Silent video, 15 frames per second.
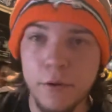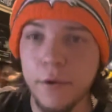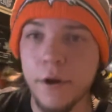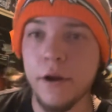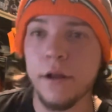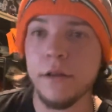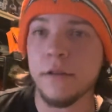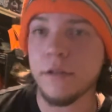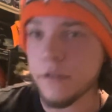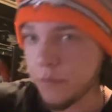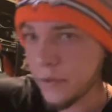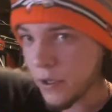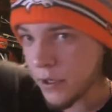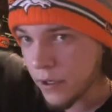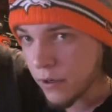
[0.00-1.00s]
wearing this
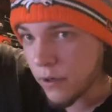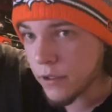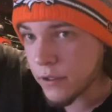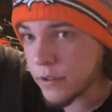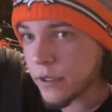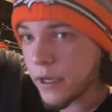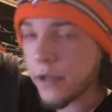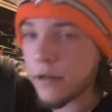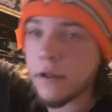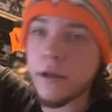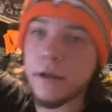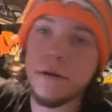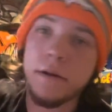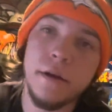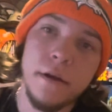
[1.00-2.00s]
beanie on the
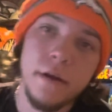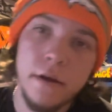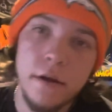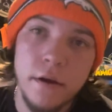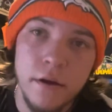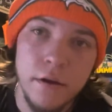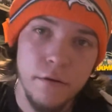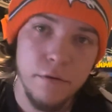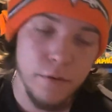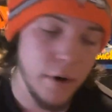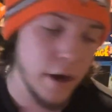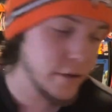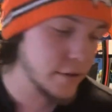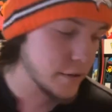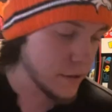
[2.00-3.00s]
sideline
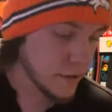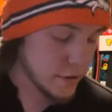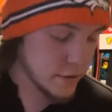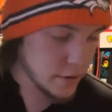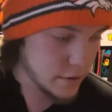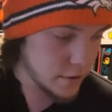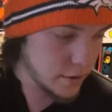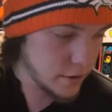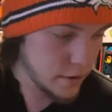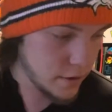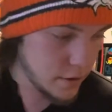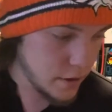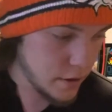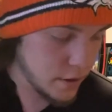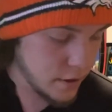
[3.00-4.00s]
throughout the season.
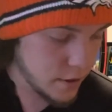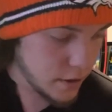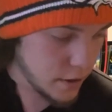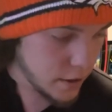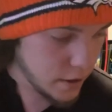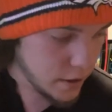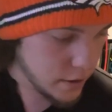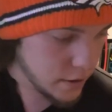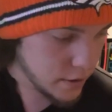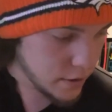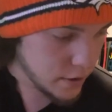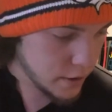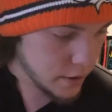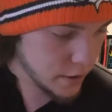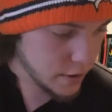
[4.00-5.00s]
And
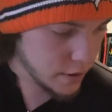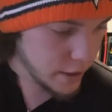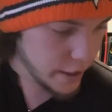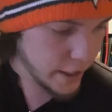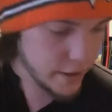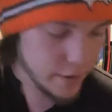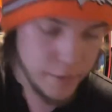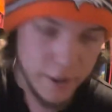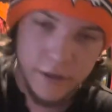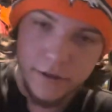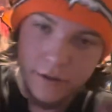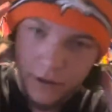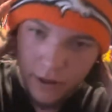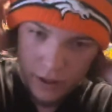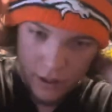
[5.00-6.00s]
uh, had to make sure I